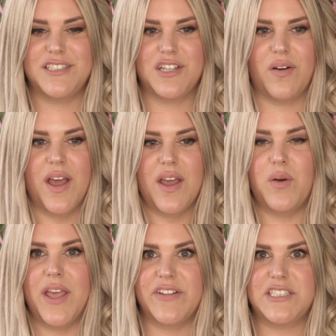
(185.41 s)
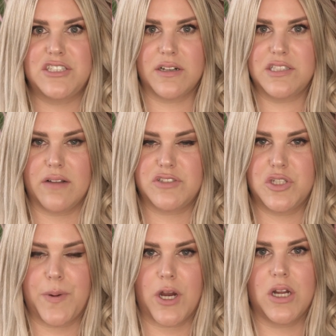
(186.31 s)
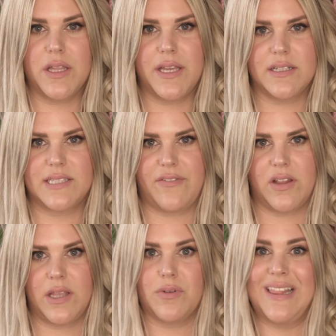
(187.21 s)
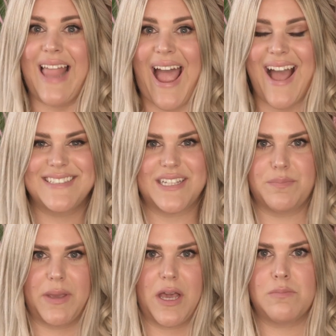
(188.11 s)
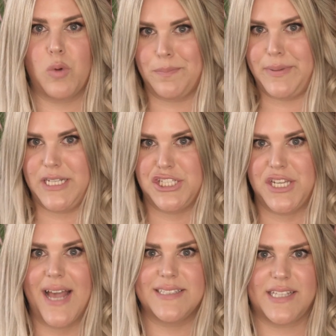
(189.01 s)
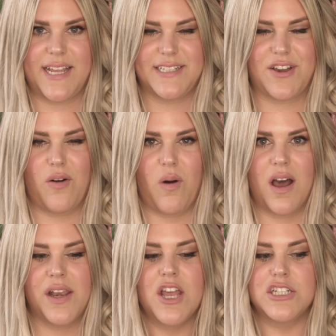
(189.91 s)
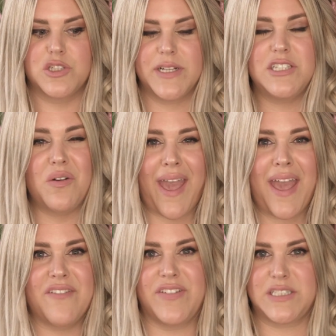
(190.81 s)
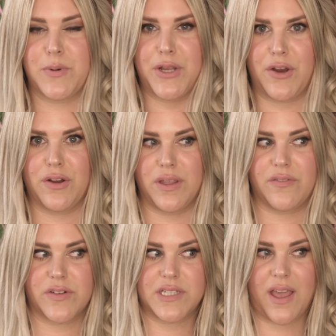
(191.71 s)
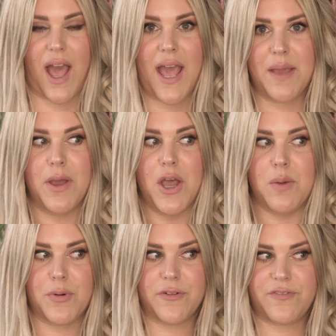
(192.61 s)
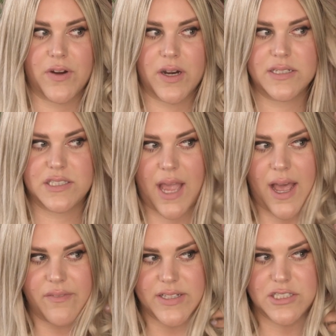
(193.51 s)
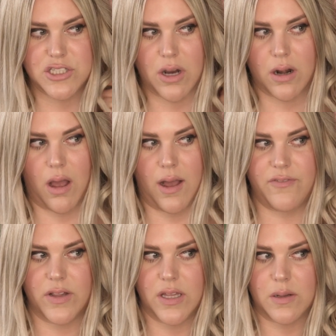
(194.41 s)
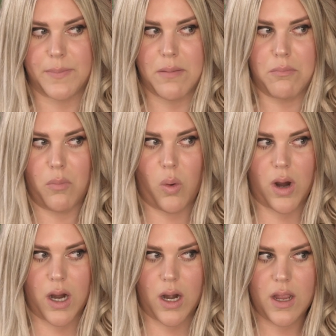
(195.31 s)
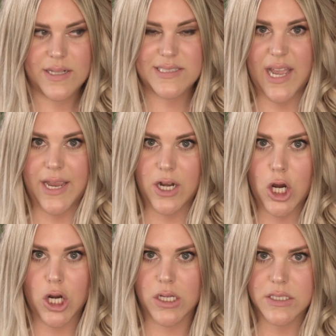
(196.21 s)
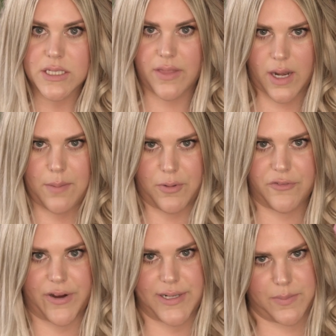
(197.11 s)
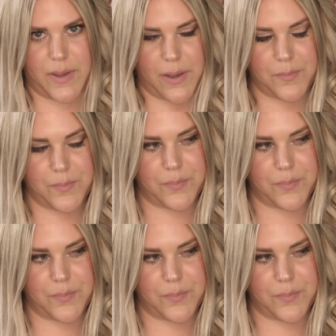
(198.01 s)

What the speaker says: So if it starts off super curly, it'll definitely relax and become more beachy as the days go on. So it's okay if it's pretty curly the first day. I prefer to have it start off a little bit more tight curled than I'd prefer it to be.